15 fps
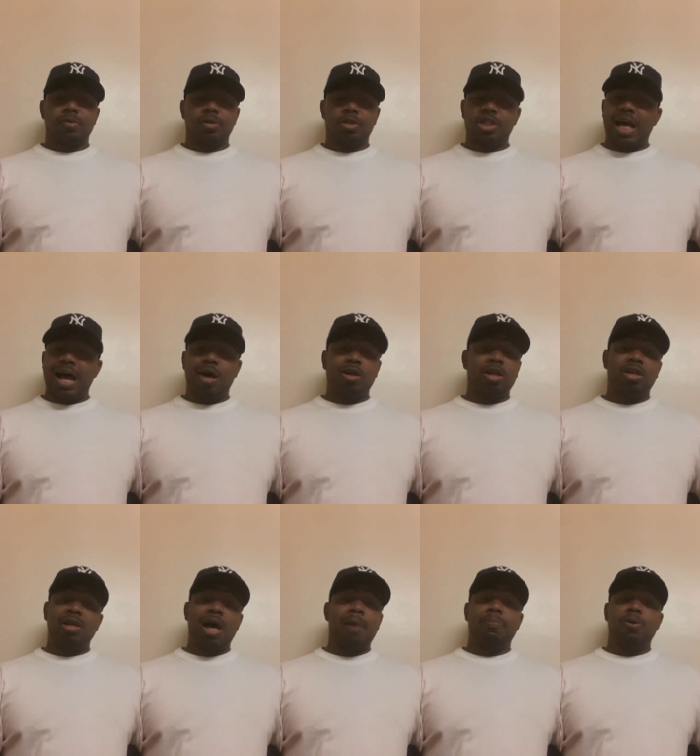Child
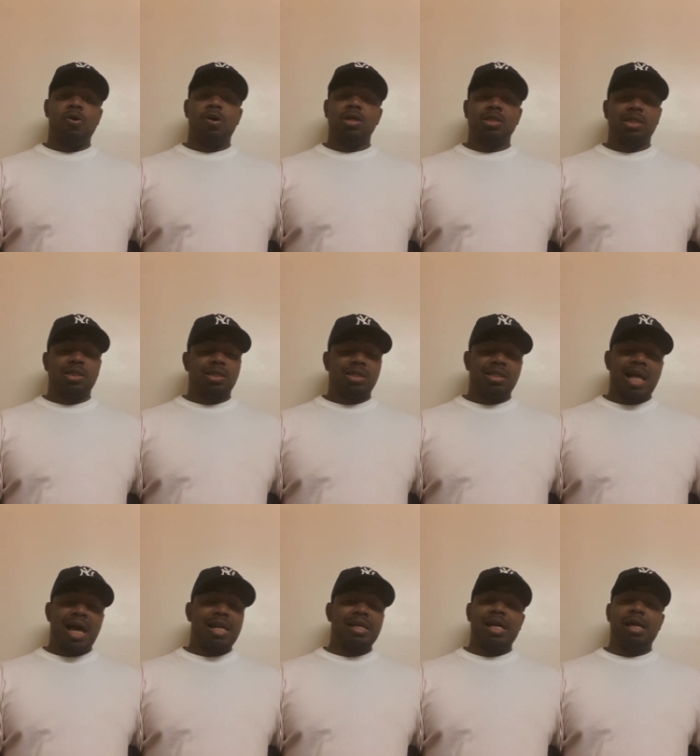are not pawns. This is
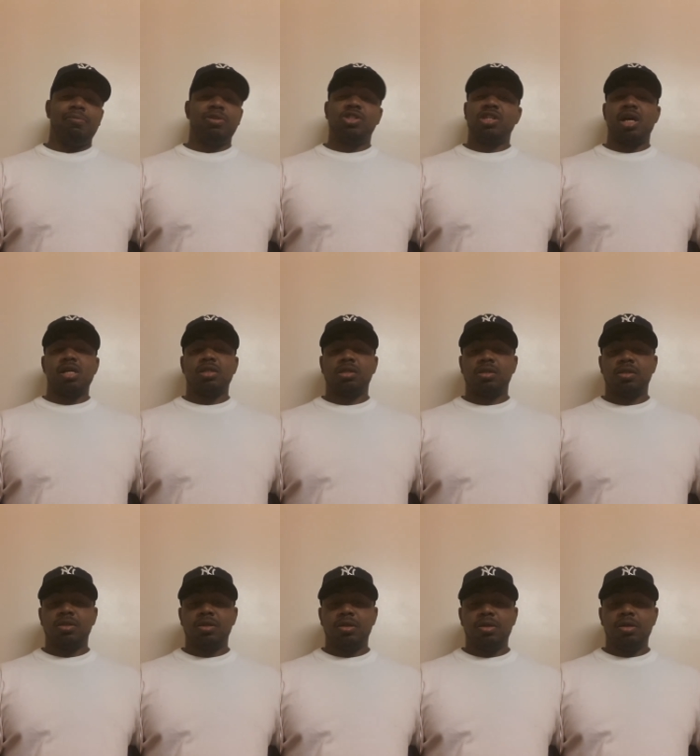not a game of chess.
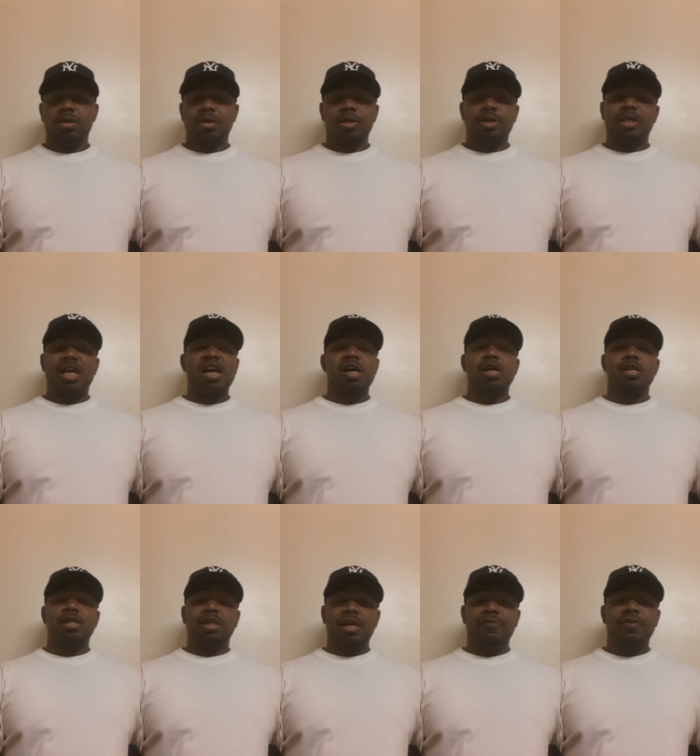They
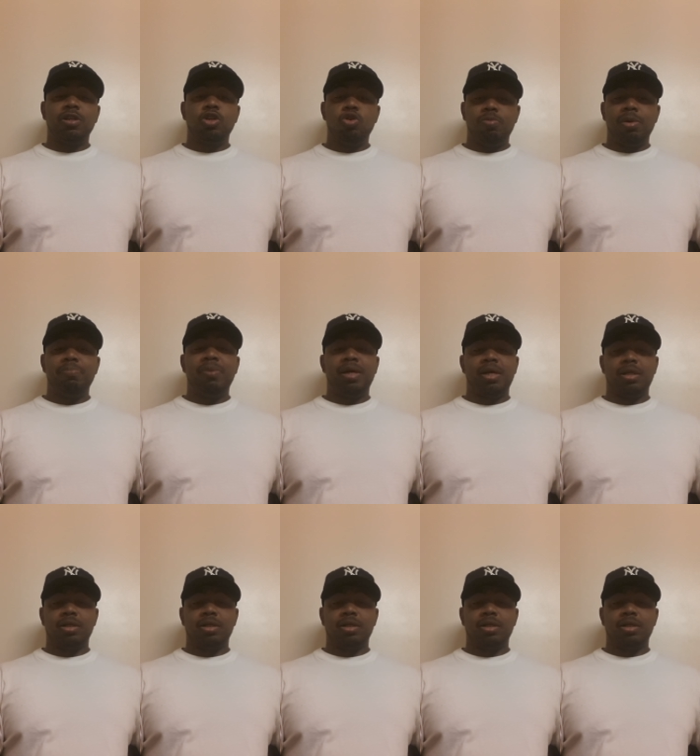are living human beings.